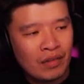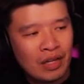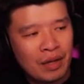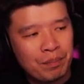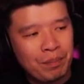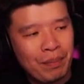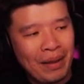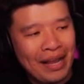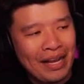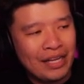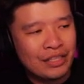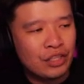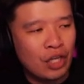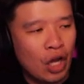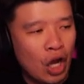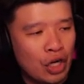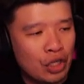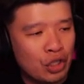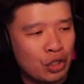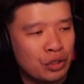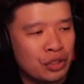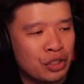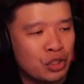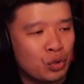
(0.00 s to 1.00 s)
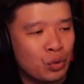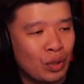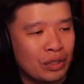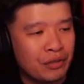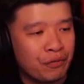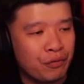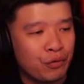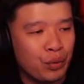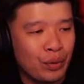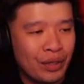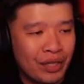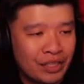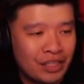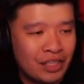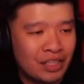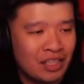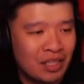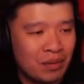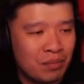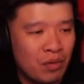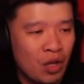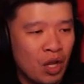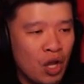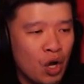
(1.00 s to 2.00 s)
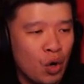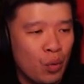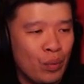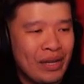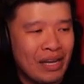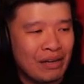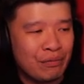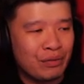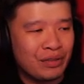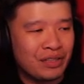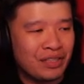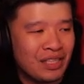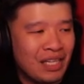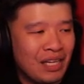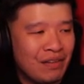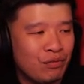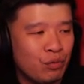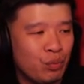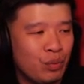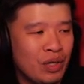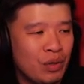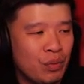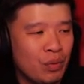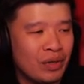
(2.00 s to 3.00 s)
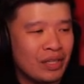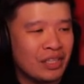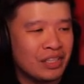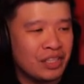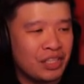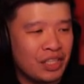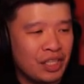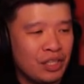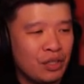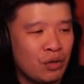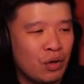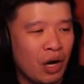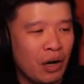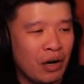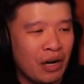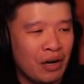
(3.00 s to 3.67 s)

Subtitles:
Based on constructive criticism we have received, we will continue our